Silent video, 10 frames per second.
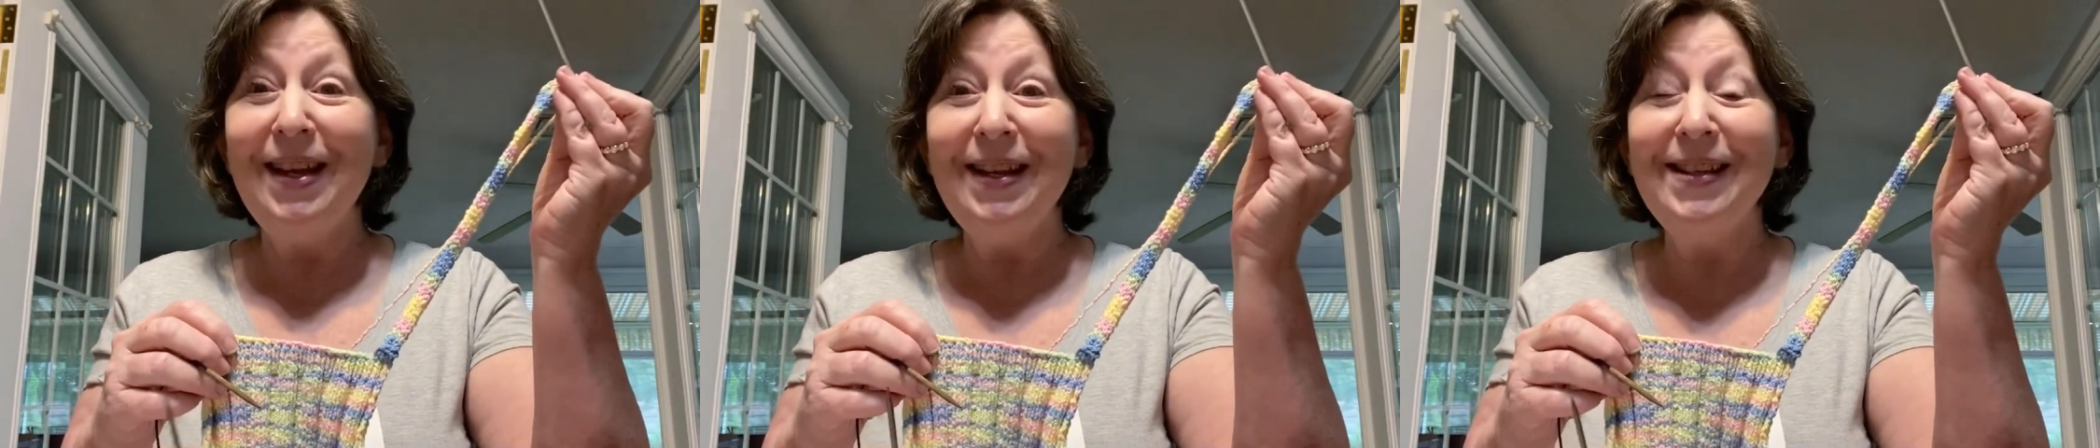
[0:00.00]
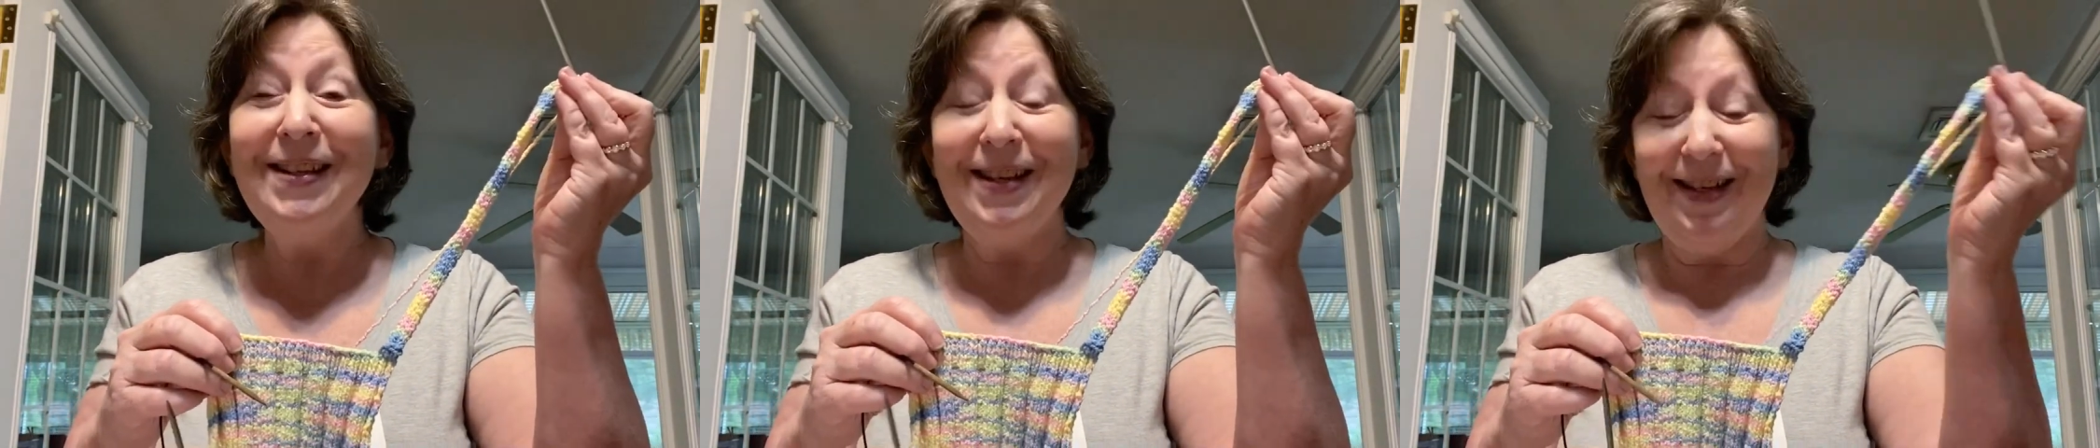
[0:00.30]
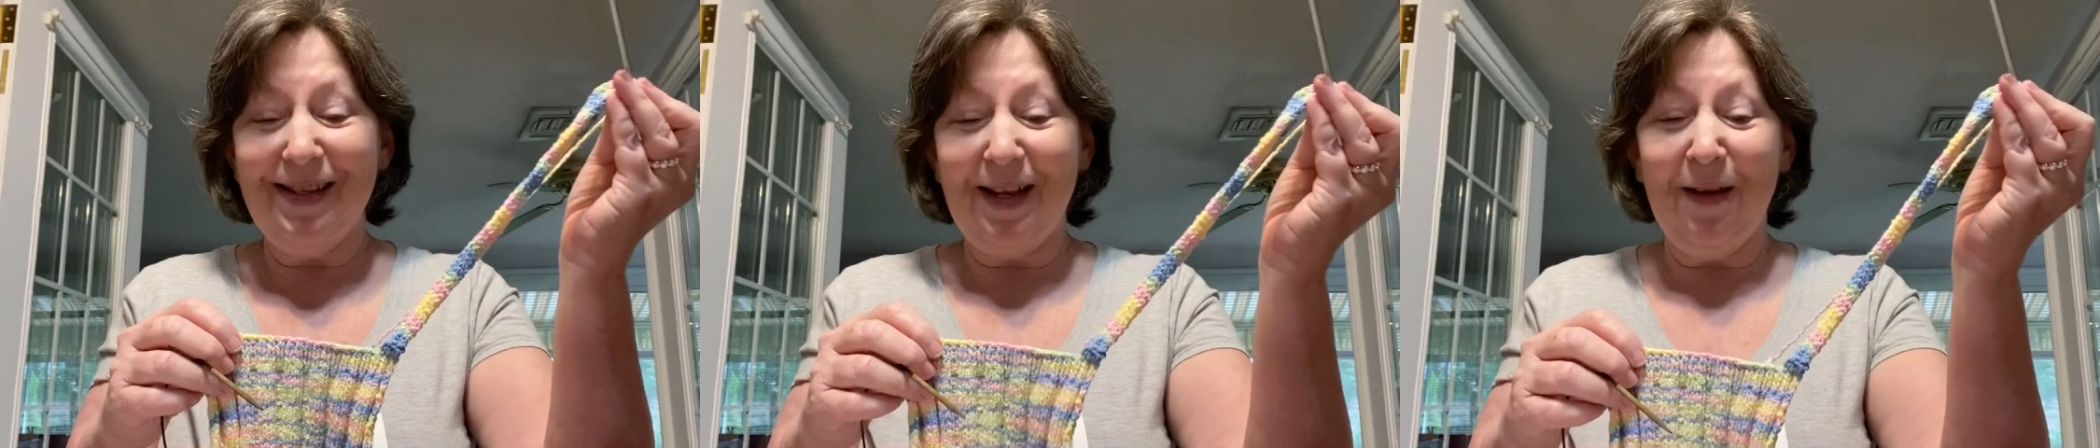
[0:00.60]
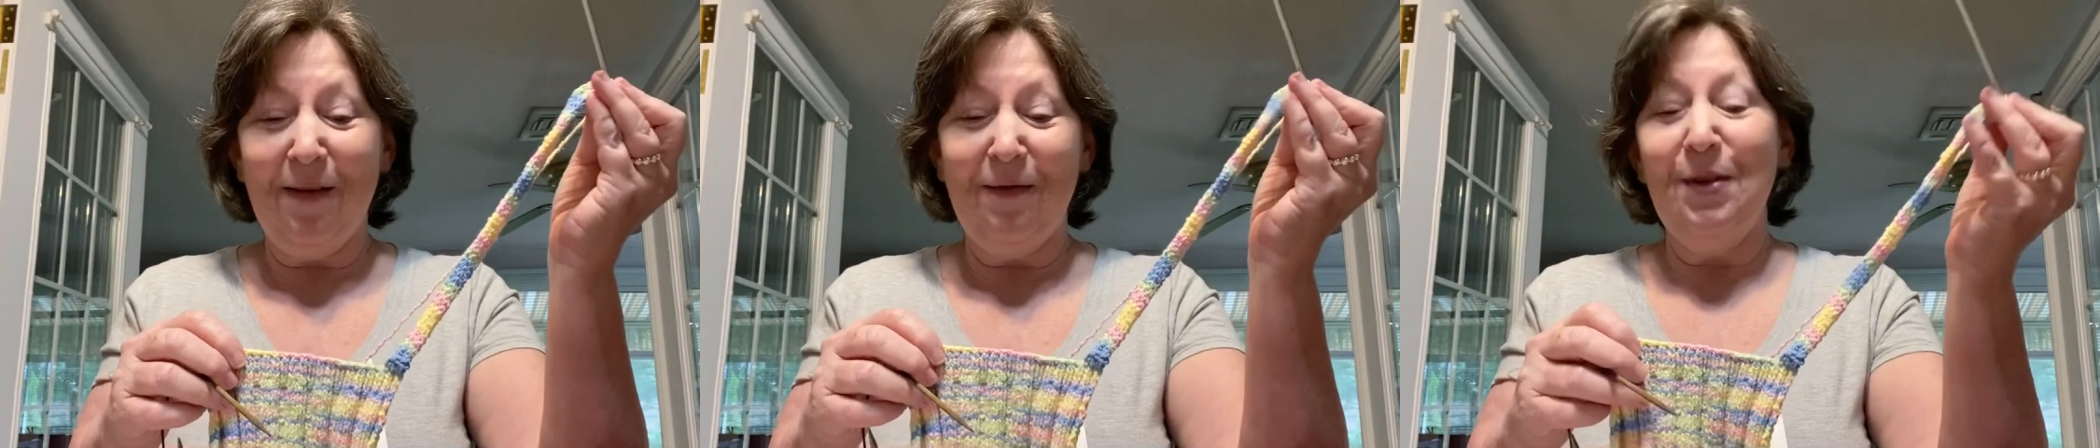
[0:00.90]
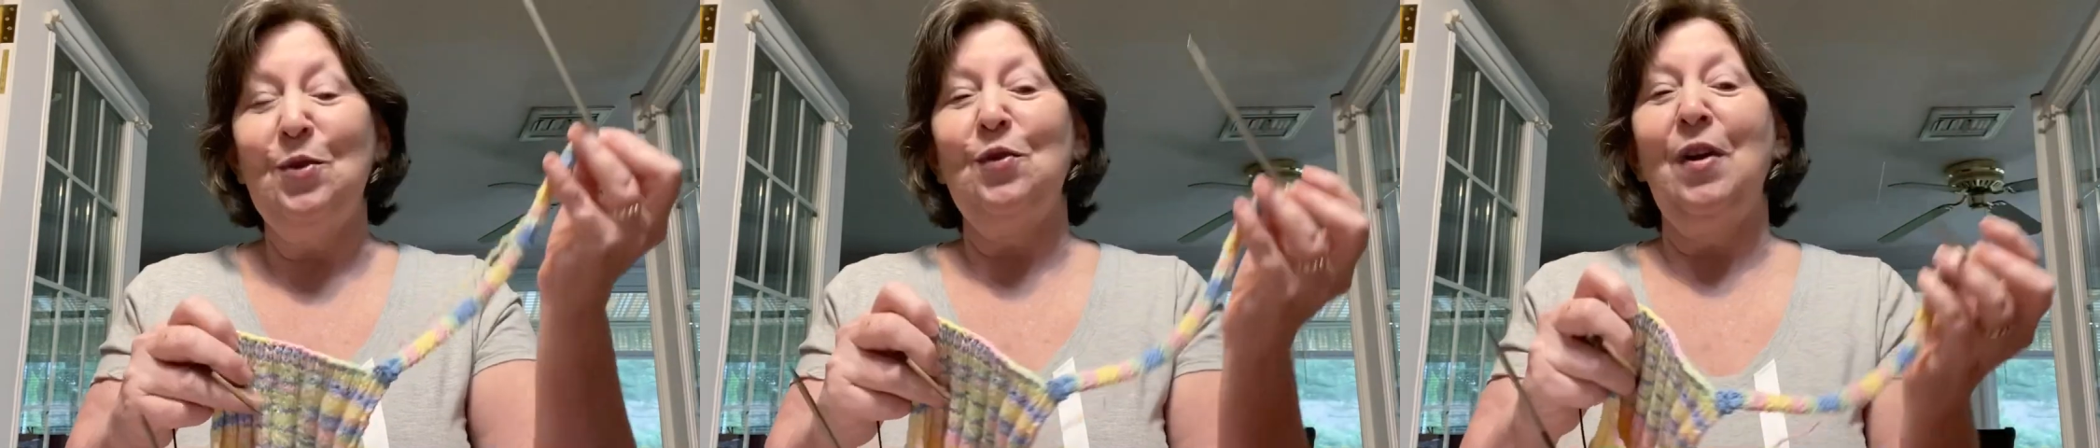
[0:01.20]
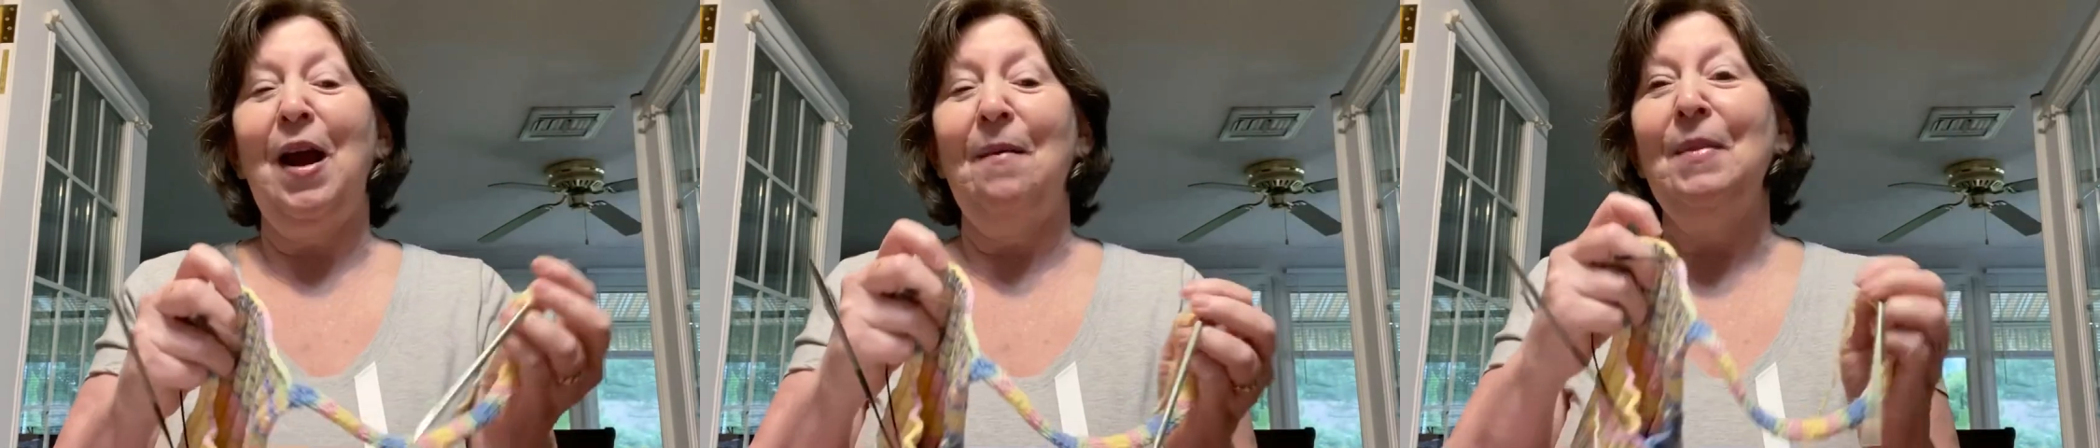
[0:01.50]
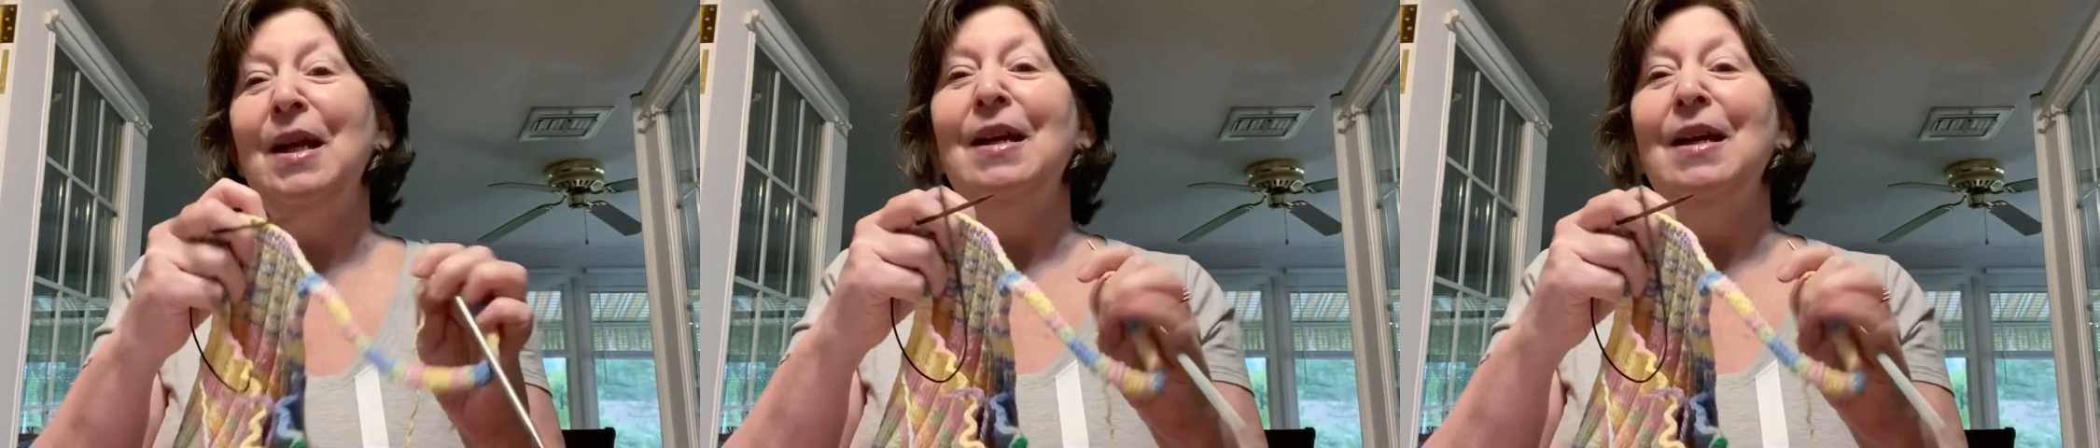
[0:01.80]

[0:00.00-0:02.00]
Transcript: inches of the strap.